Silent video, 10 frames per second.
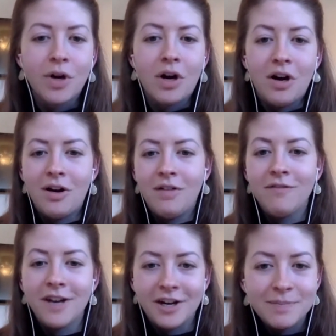We're
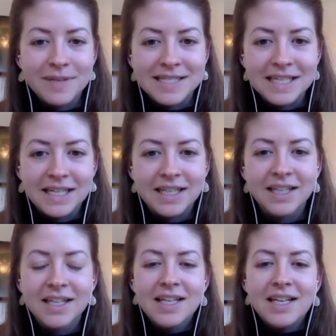all very busy.